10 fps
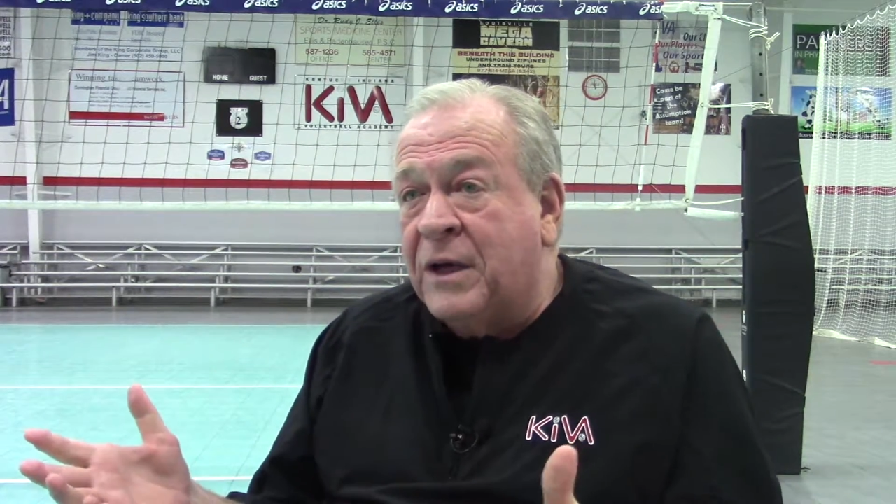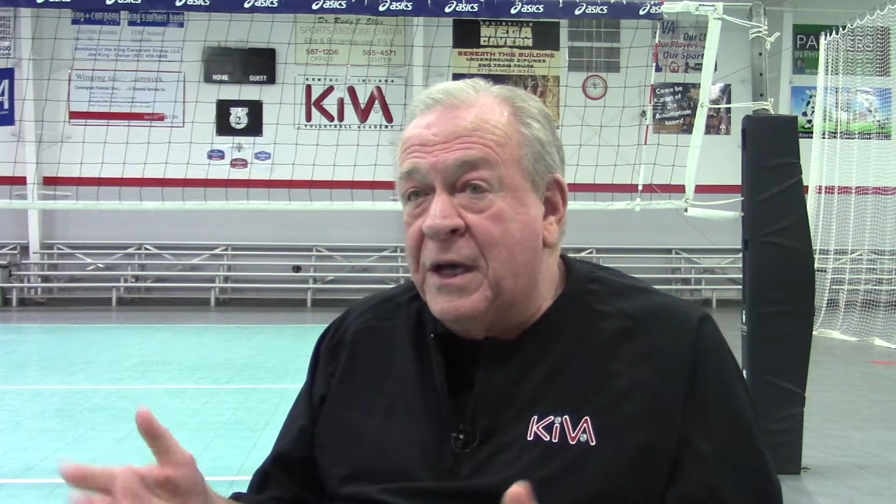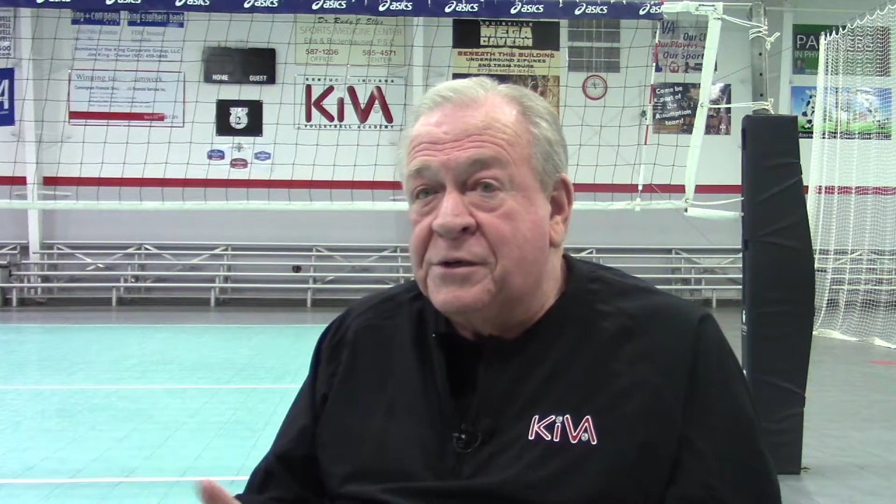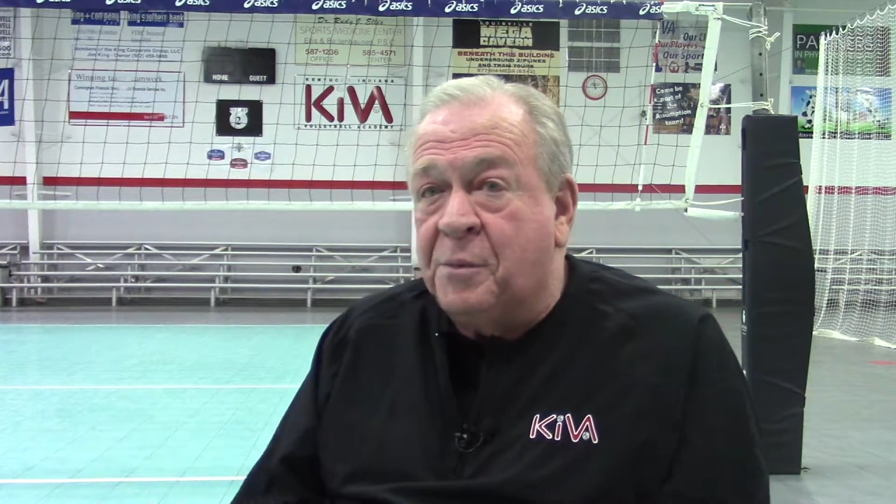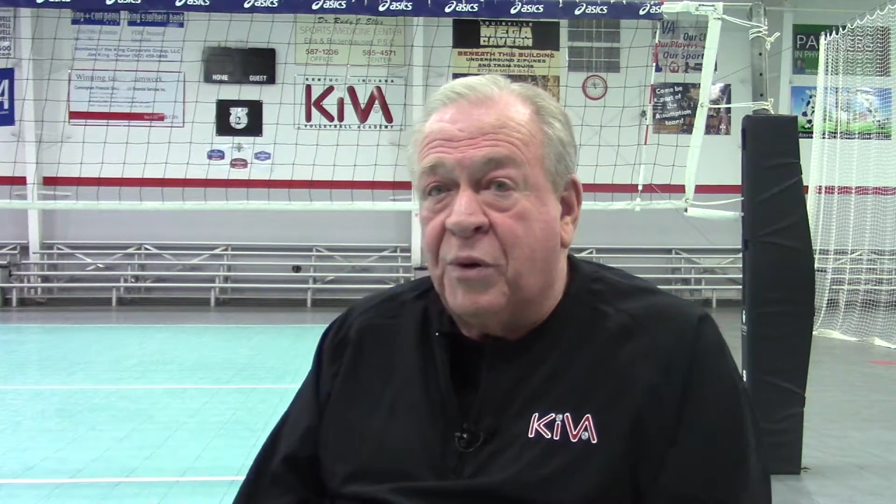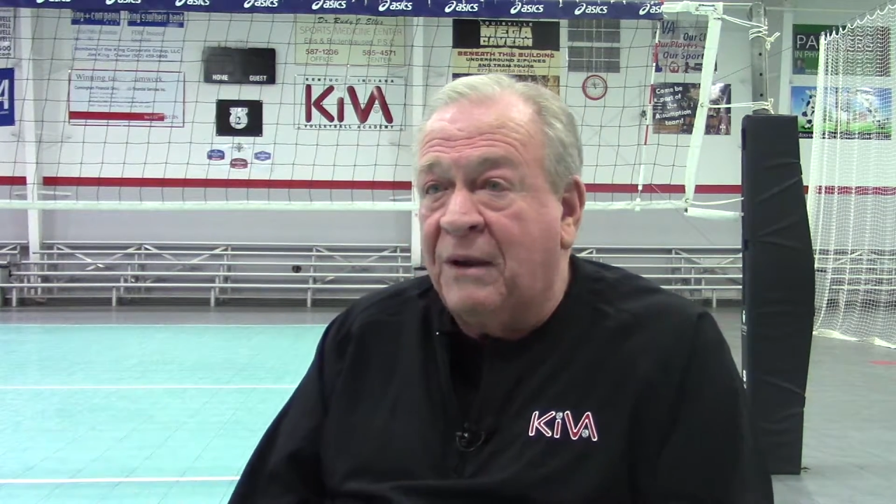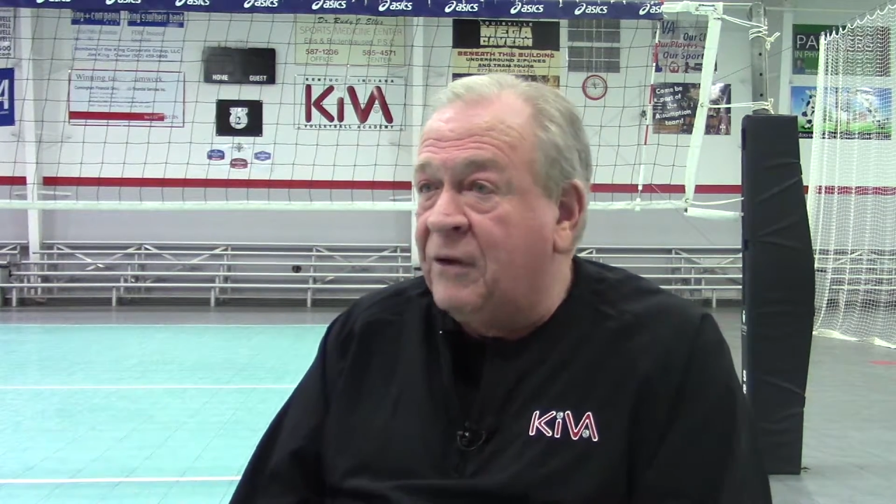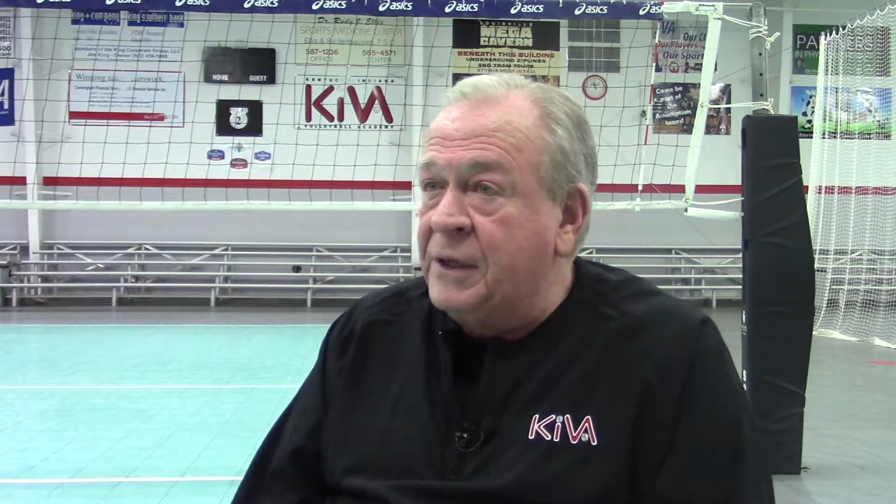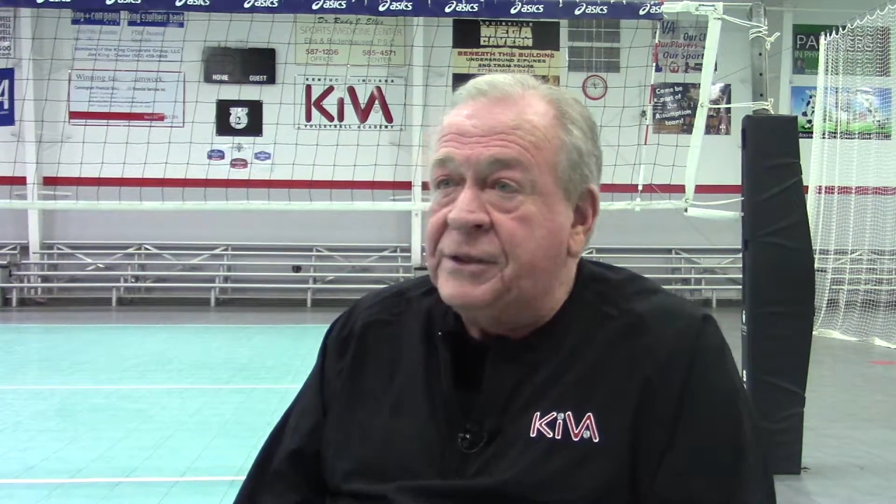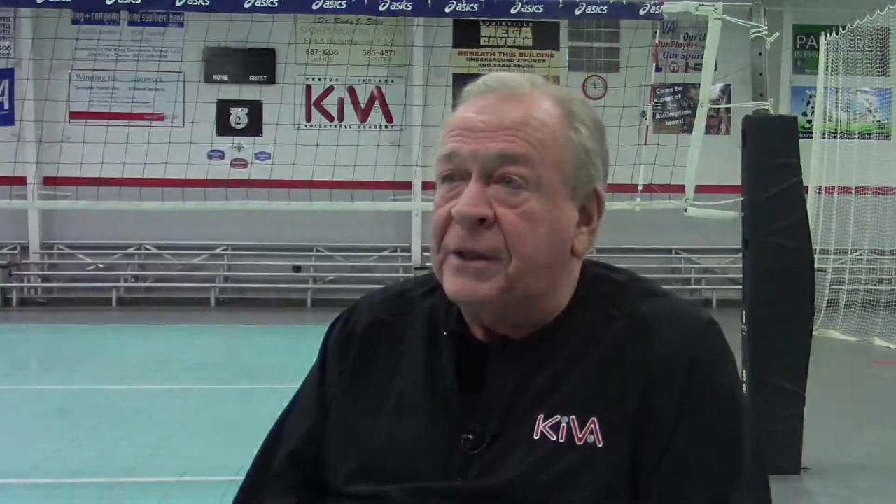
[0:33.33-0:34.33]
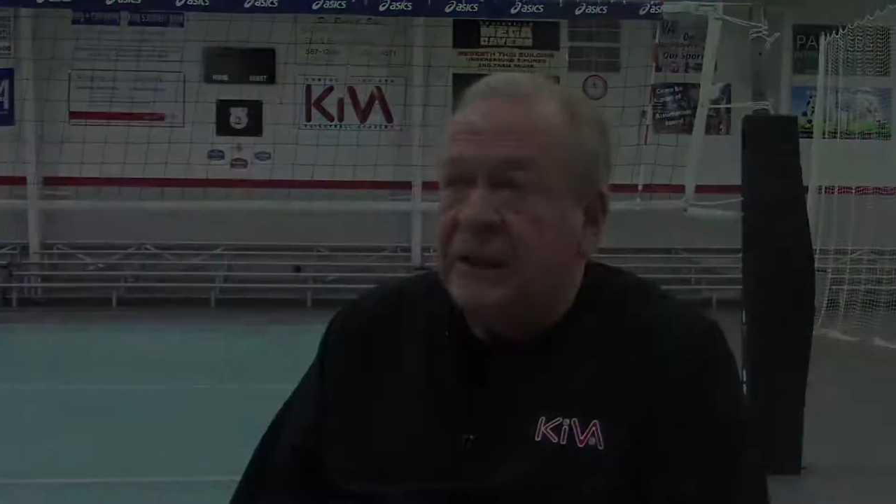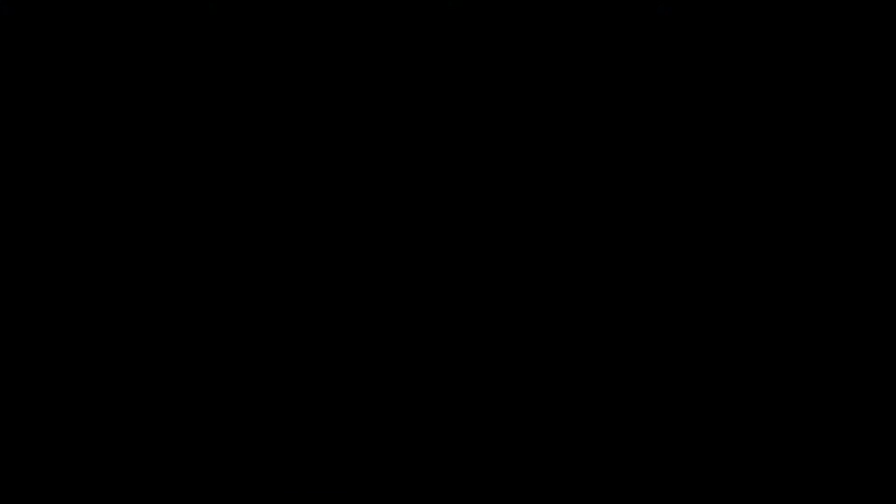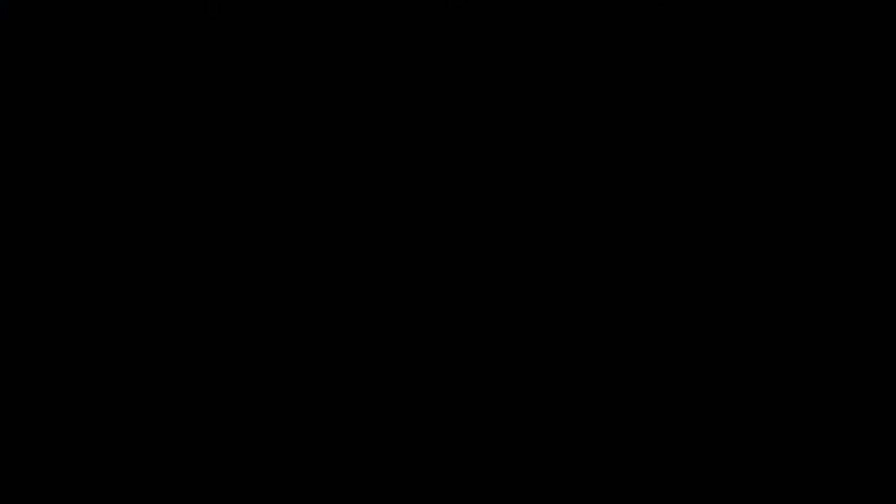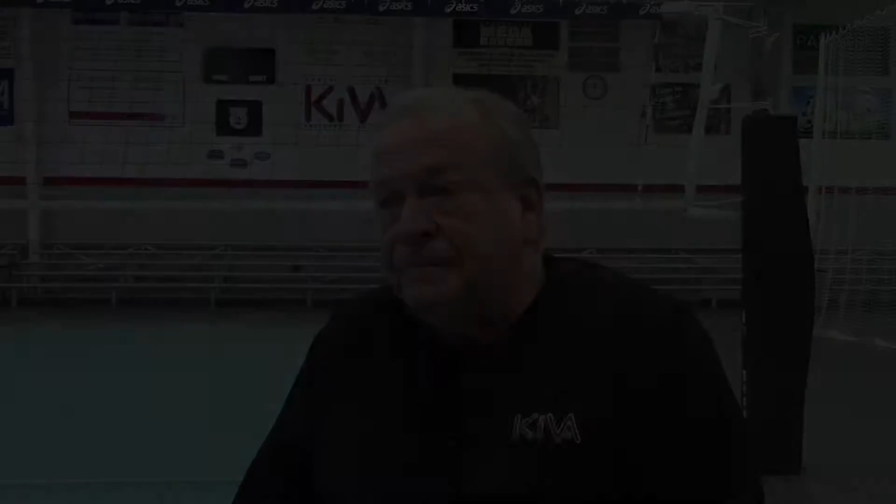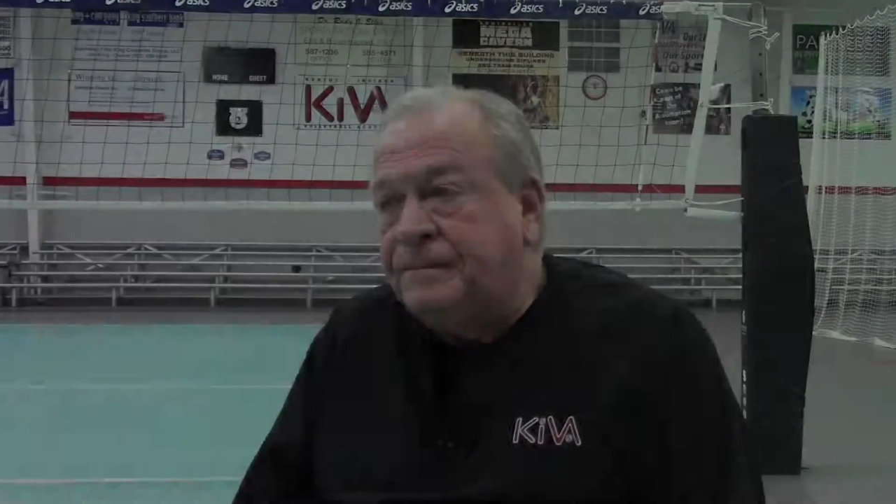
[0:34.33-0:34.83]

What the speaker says: kids are prevalent to it.